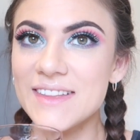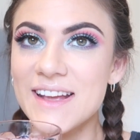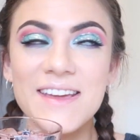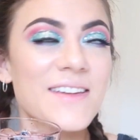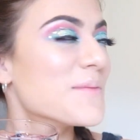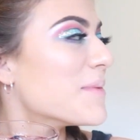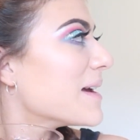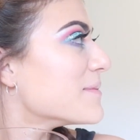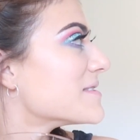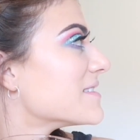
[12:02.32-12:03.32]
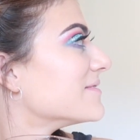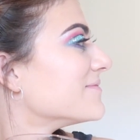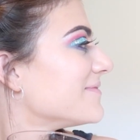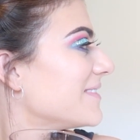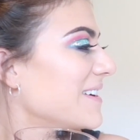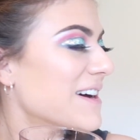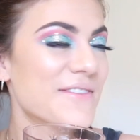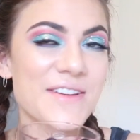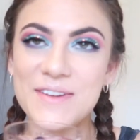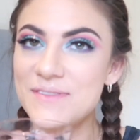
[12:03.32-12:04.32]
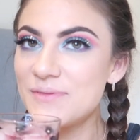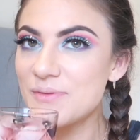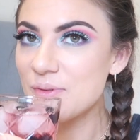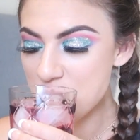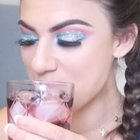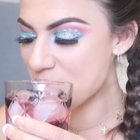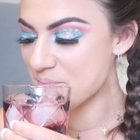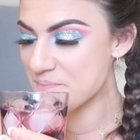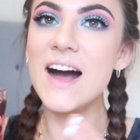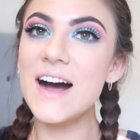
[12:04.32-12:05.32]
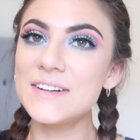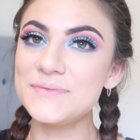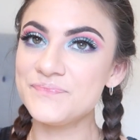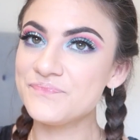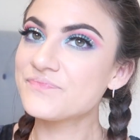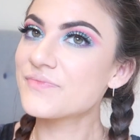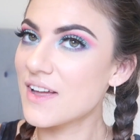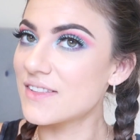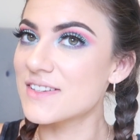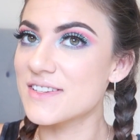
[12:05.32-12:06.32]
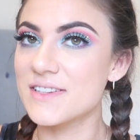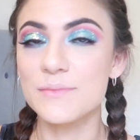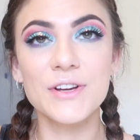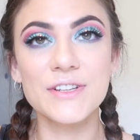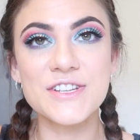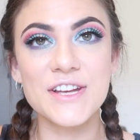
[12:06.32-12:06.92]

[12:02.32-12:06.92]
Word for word: Thank you, babes. Love you. Mm. This is some good